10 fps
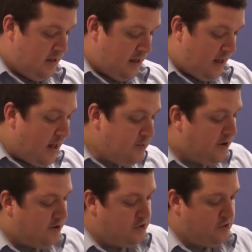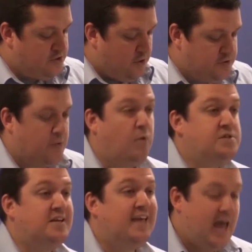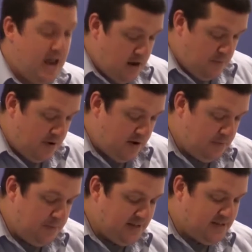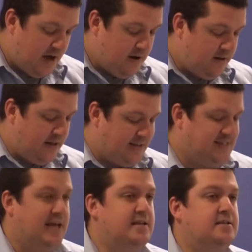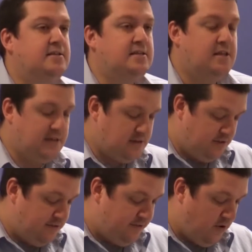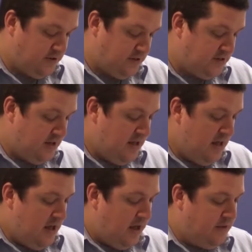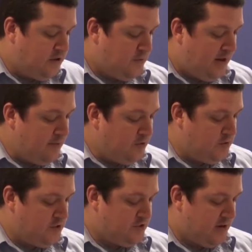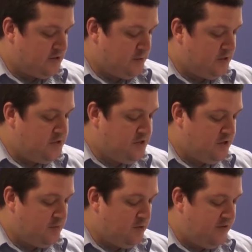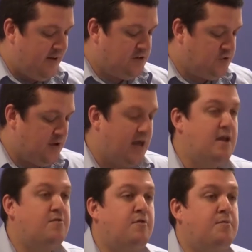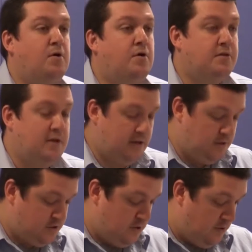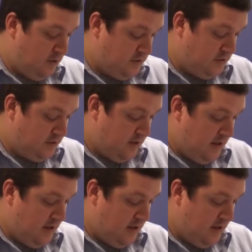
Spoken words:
I would argue the Scots were once again militarily ascendant in the 1340s, and thus were able to extract some considerable financial gain from Northern English communities.